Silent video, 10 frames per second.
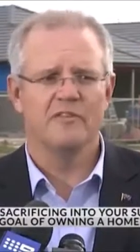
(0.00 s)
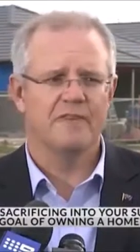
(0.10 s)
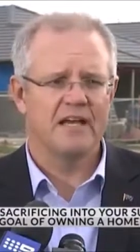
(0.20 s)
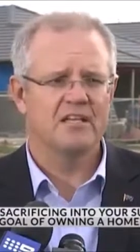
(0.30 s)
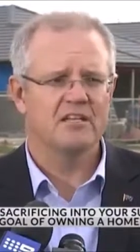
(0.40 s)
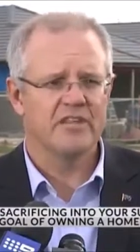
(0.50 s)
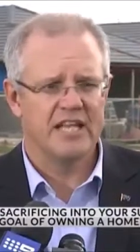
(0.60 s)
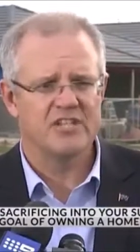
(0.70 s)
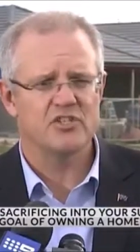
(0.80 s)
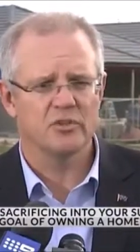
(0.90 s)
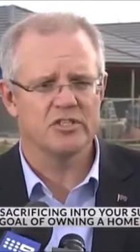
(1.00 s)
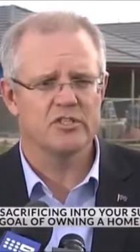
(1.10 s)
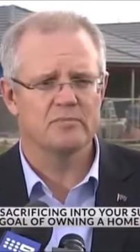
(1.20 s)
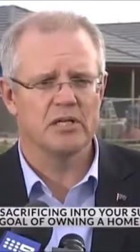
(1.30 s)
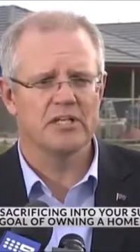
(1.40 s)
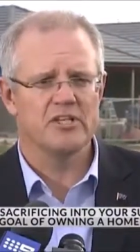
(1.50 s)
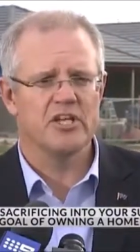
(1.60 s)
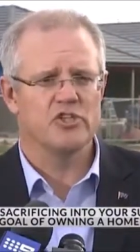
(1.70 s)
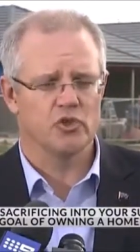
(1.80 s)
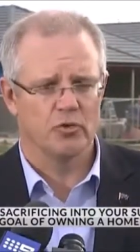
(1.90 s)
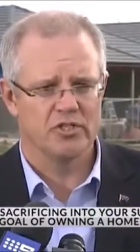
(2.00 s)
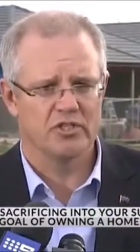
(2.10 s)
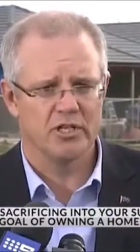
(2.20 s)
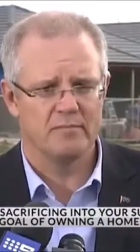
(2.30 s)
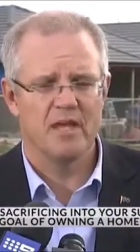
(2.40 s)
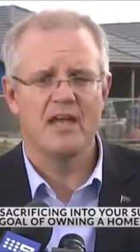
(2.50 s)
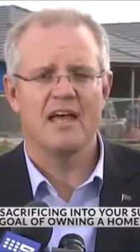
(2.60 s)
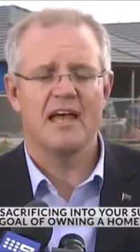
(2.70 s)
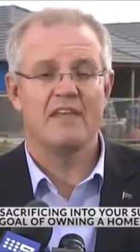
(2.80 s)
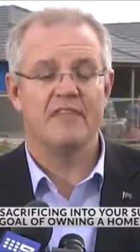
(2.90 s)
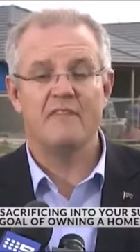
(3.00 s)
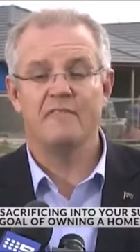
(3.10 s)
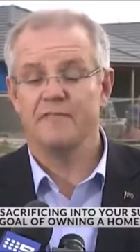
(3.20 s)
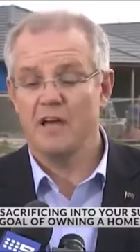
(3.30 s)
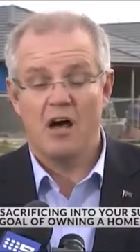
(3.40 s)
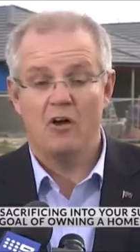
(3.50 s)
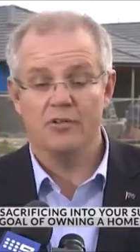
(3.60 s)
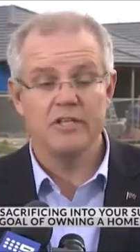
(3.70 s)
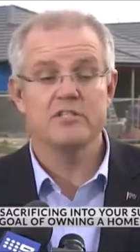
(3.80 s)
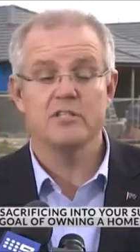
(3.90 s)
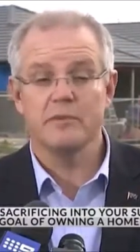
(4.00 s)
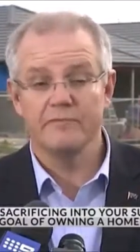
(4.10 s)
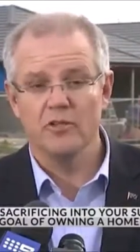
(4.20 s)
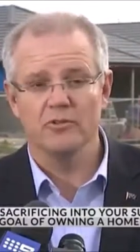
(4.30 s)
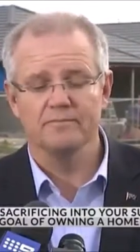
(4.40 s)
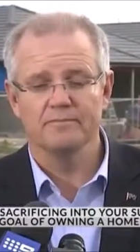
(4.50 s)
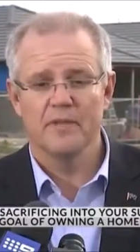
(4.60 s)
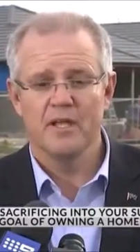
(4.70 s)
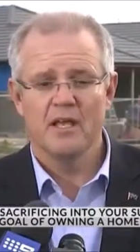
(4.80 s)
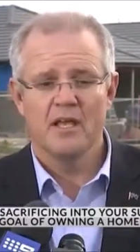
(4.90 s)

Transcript: in the funding of the National Disability Insurance Scheme, and that hole needs to be filled.